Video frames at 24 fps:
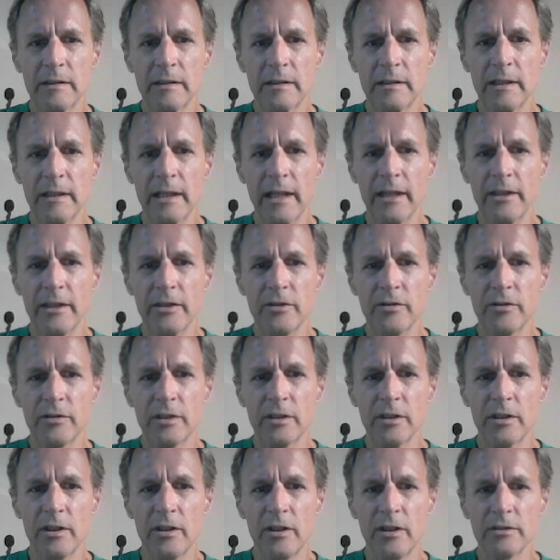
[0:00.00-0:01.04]
And you
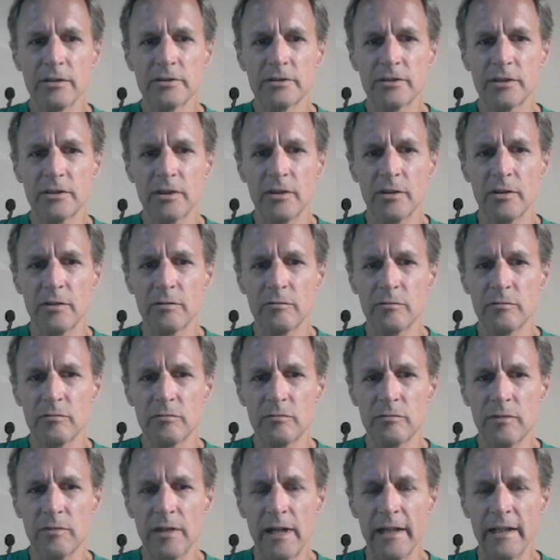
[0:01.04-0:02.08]
could also
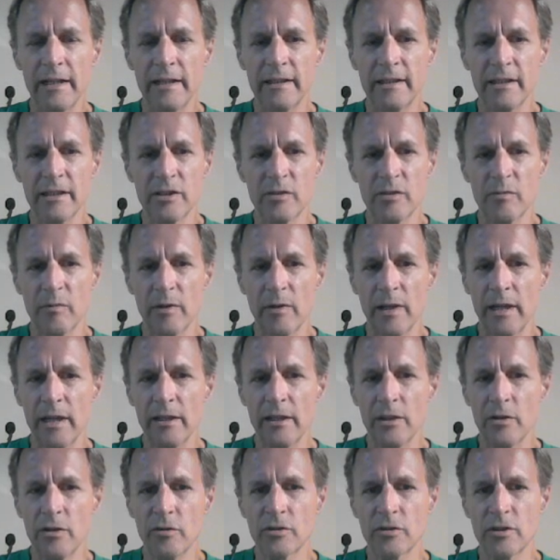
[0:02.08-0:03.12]
write it this way,
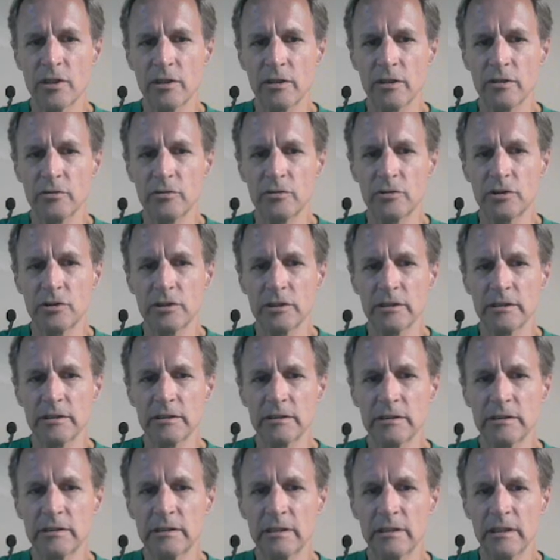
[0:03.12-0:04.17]
no
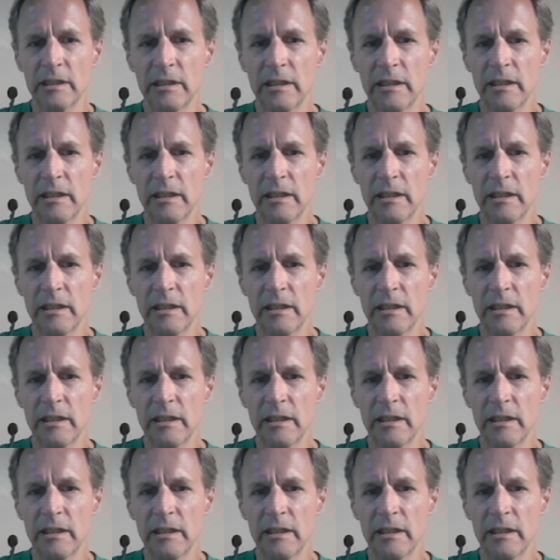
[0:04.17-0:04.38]
solutions.